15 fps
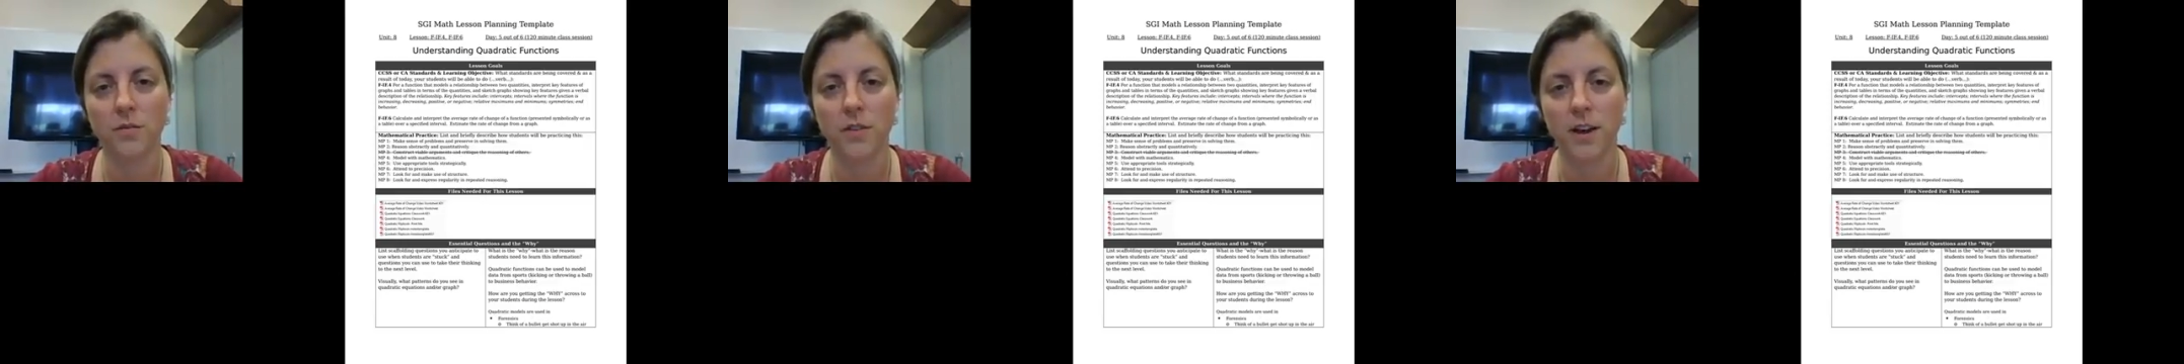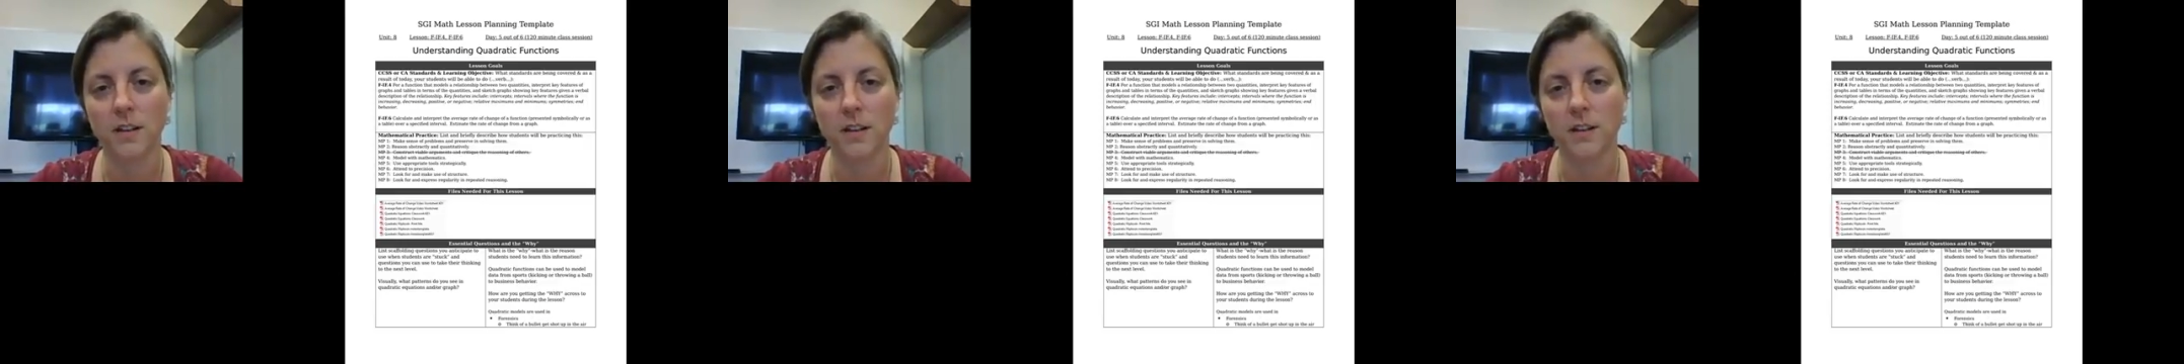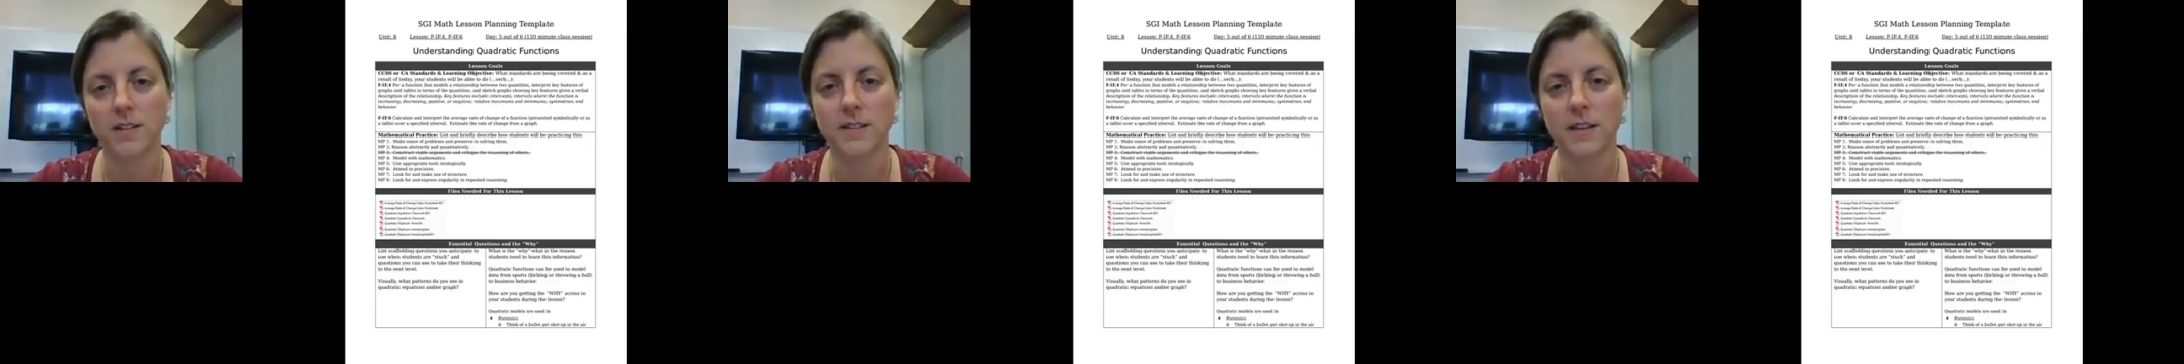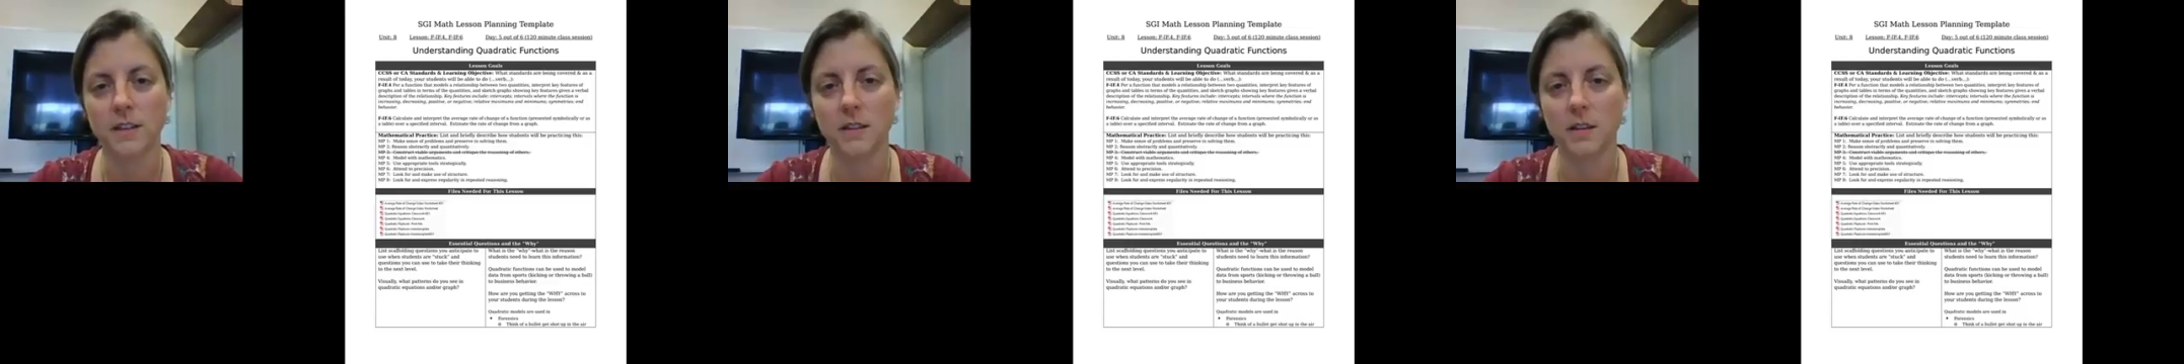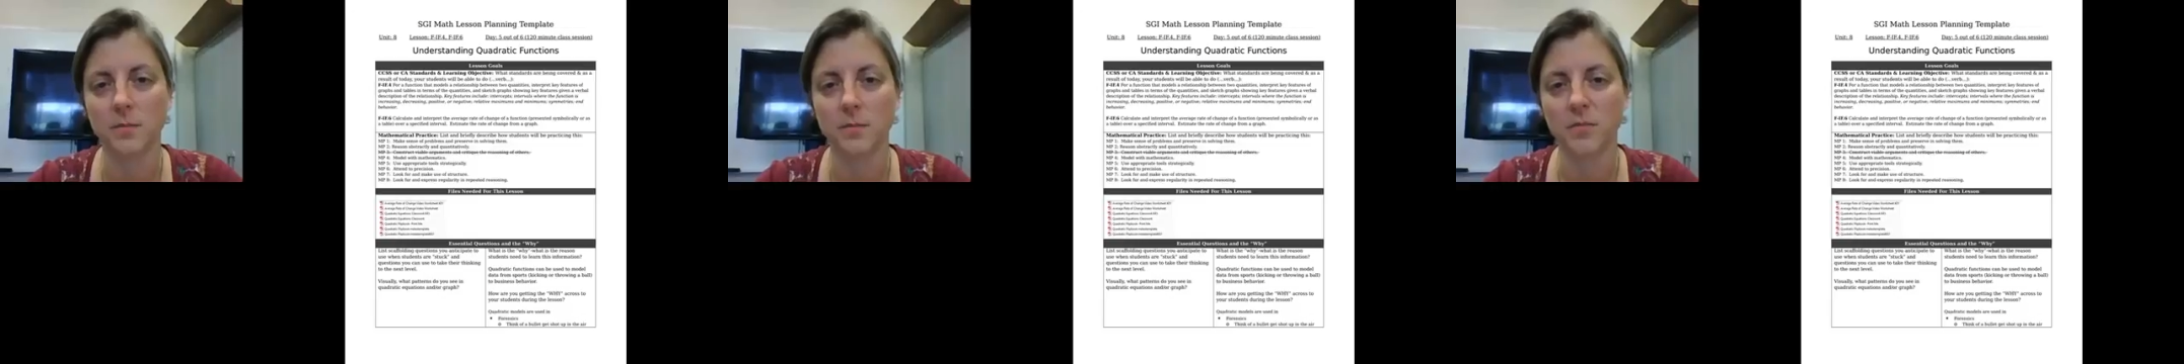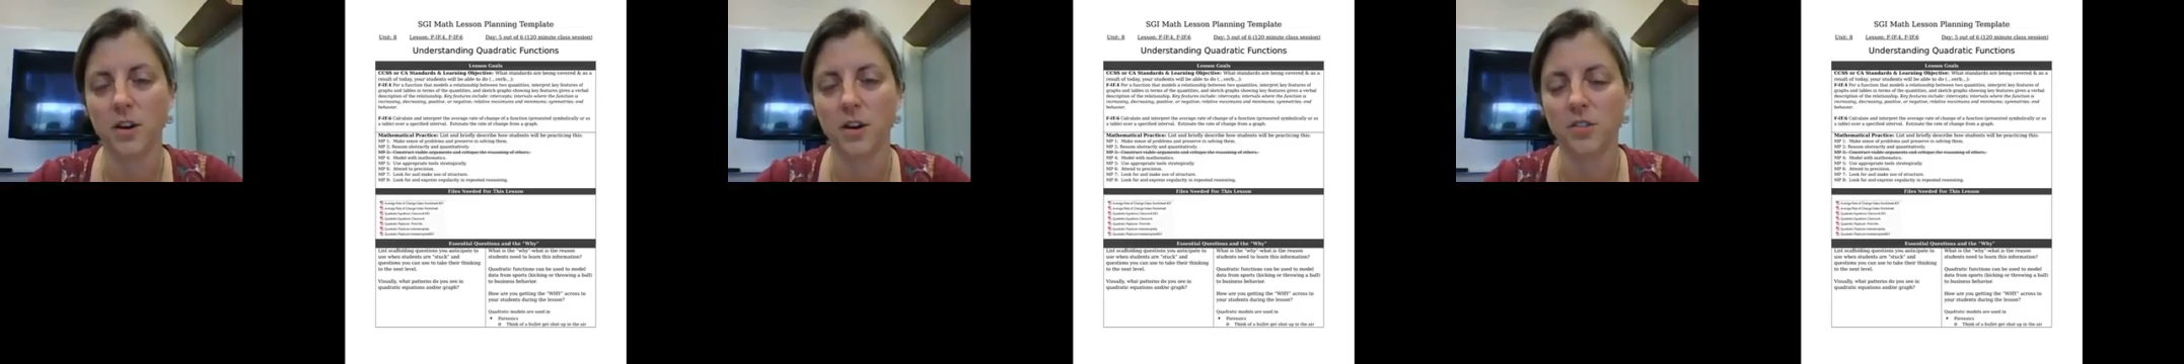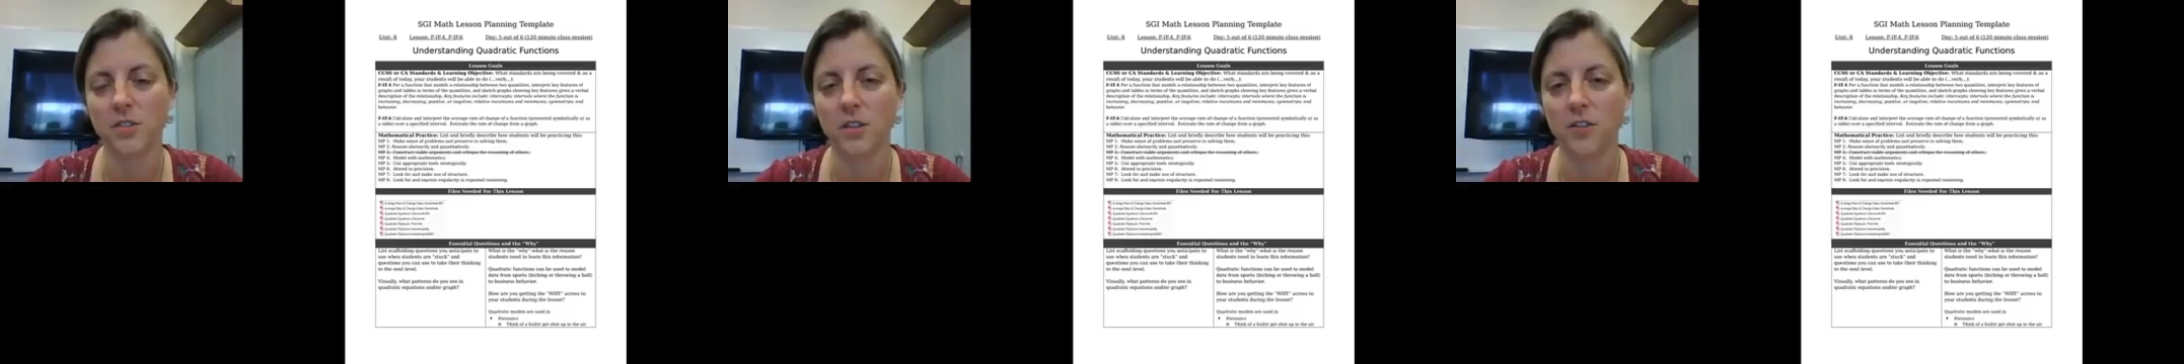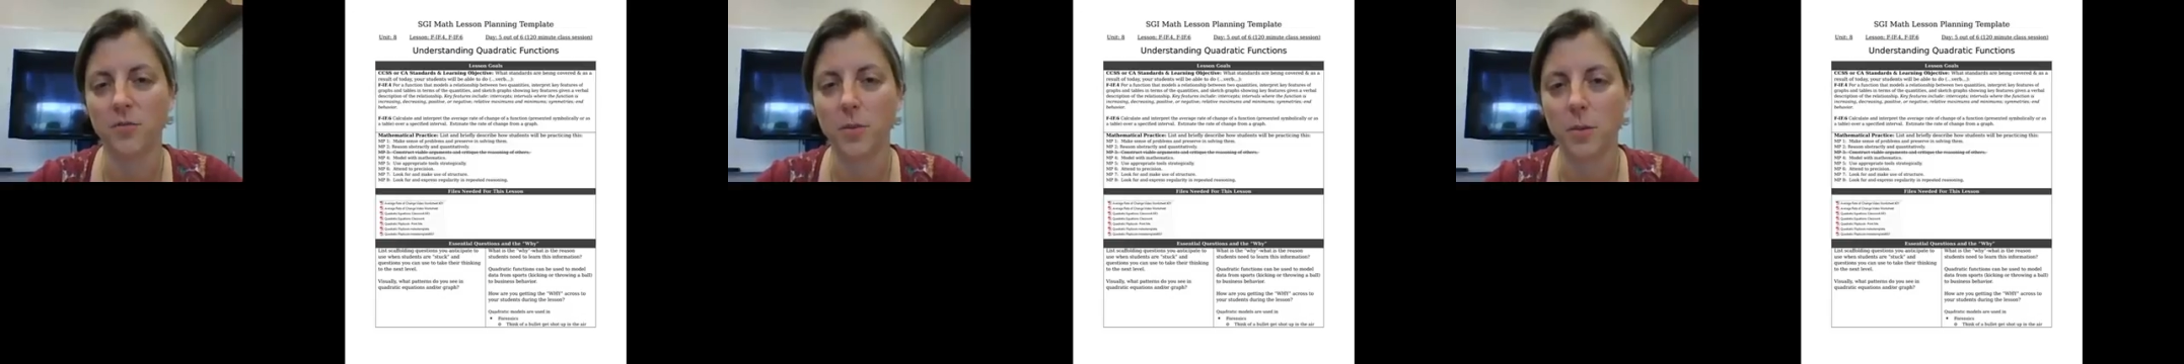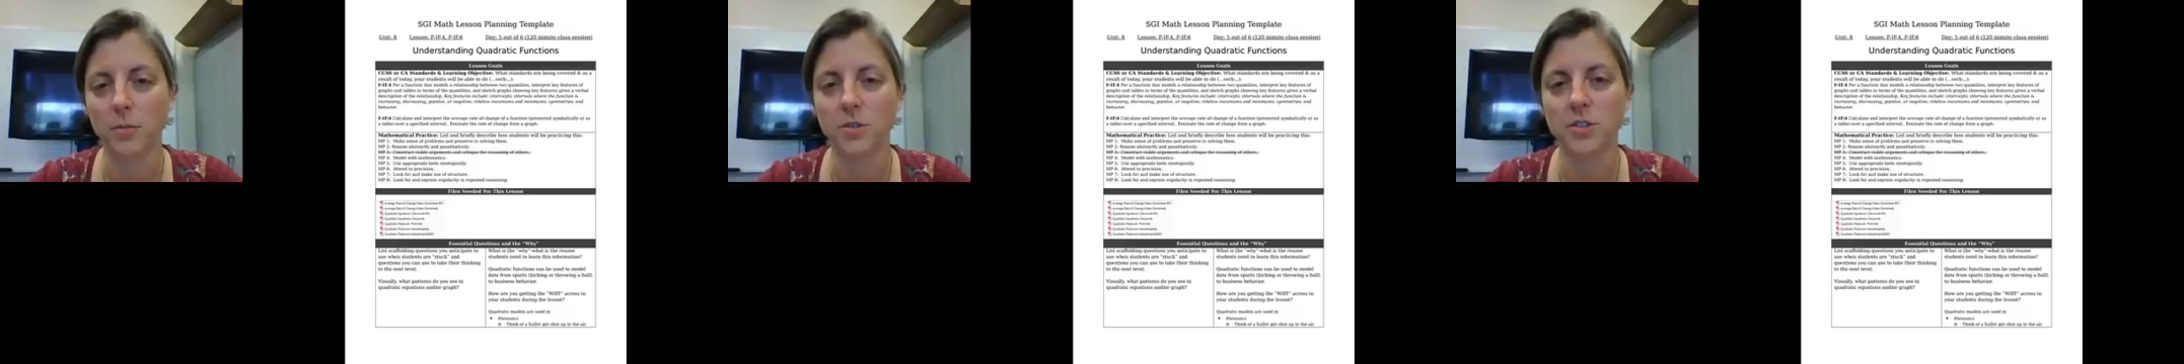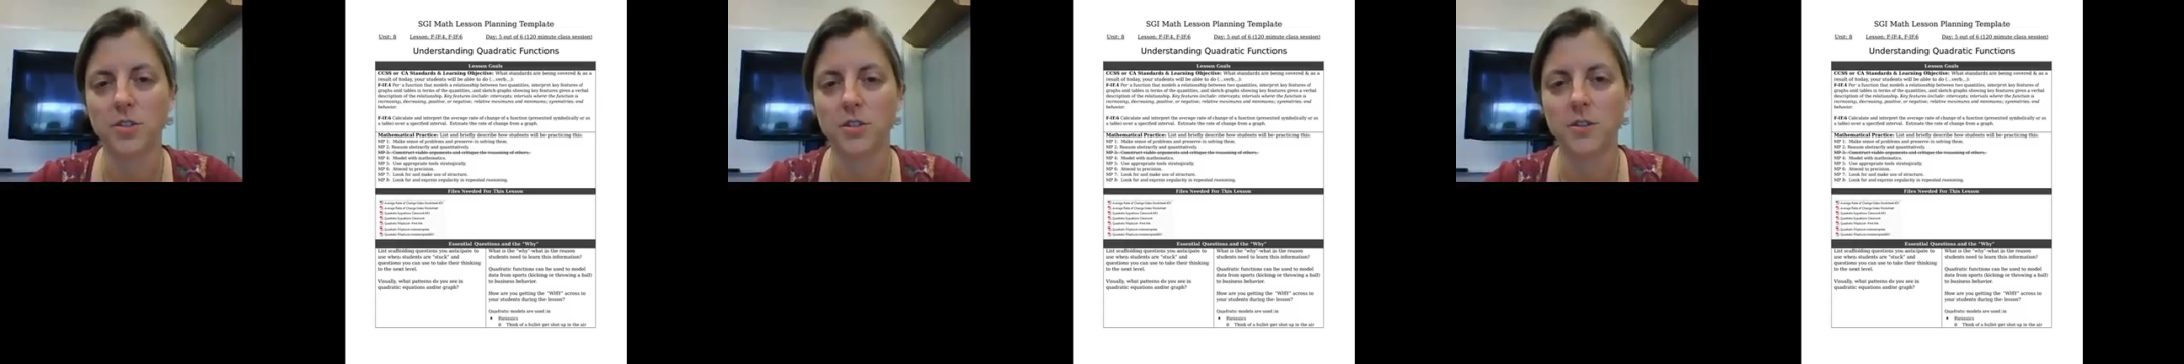files and the Microsoft
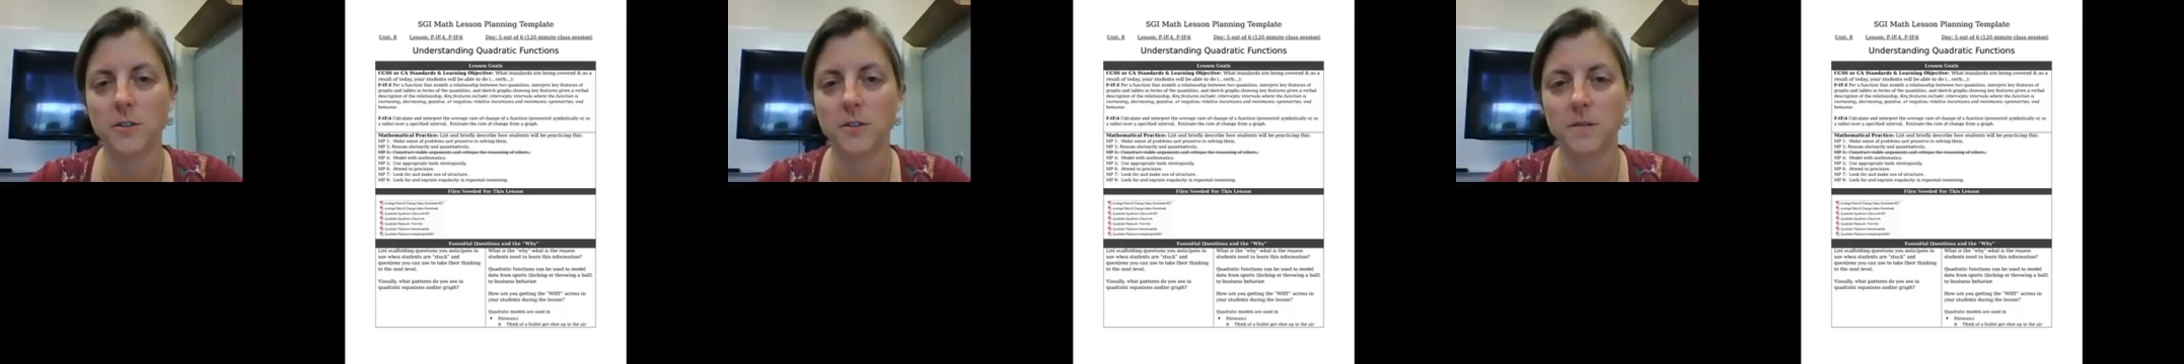Publisher